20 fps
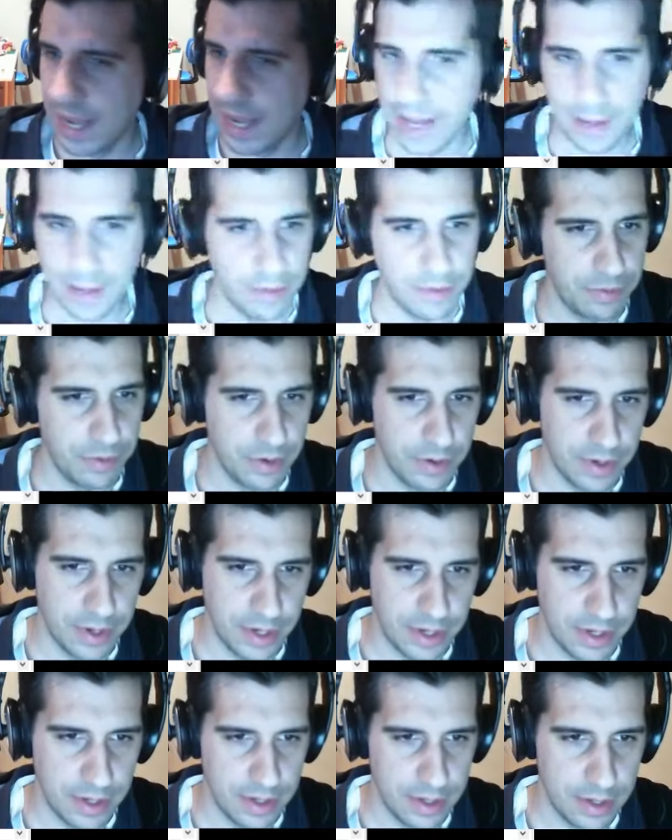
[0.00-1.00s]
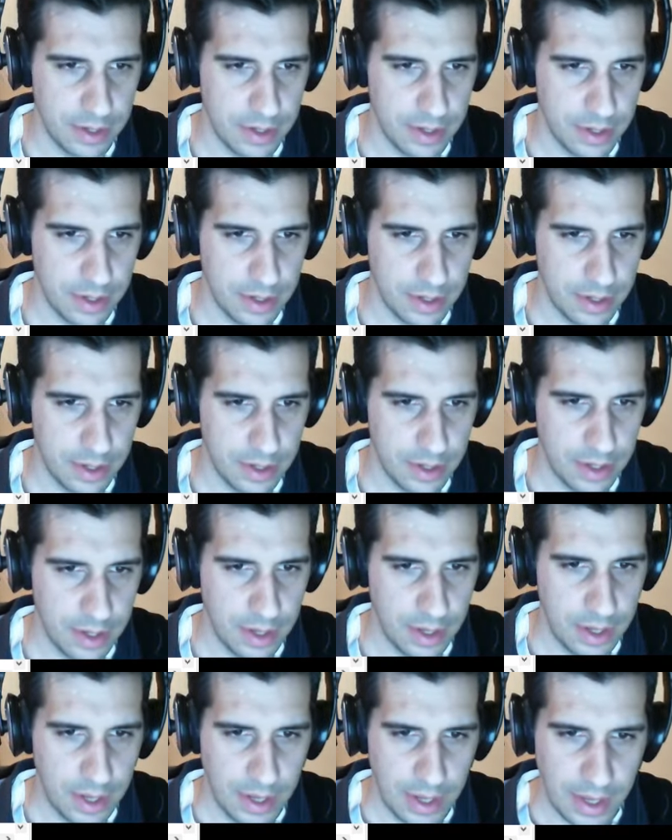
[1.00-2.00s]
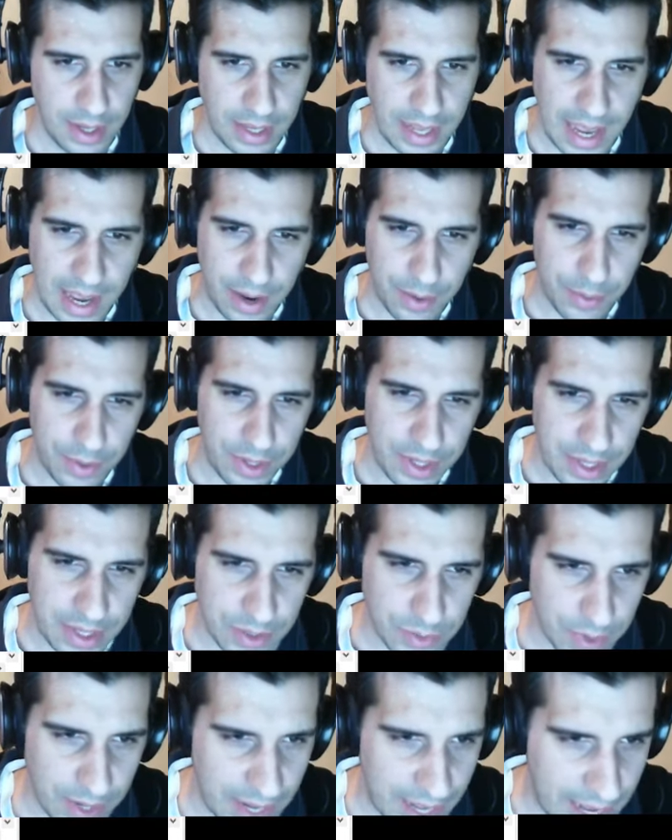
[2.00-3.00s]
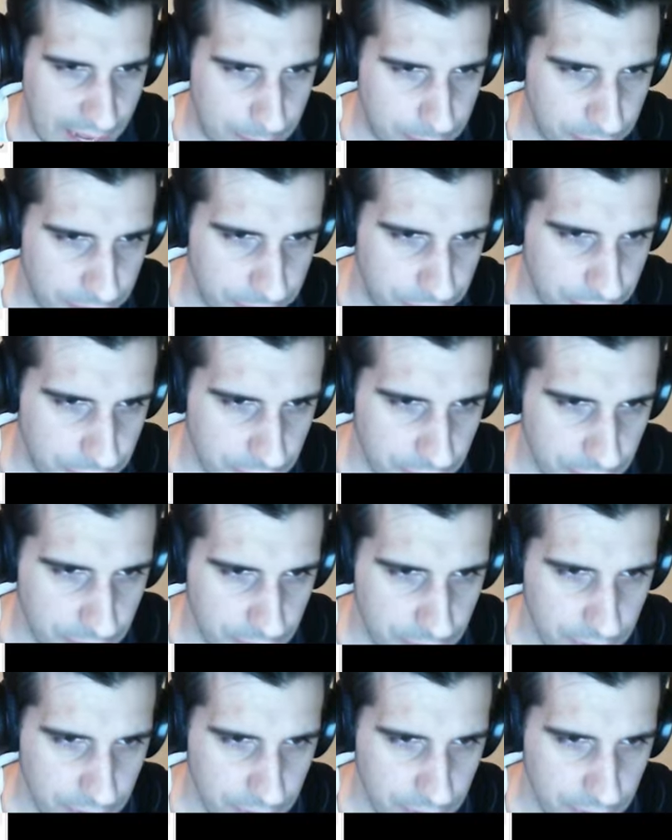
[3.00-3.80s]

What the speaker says: had before, right? Yeah, it really is what I had before.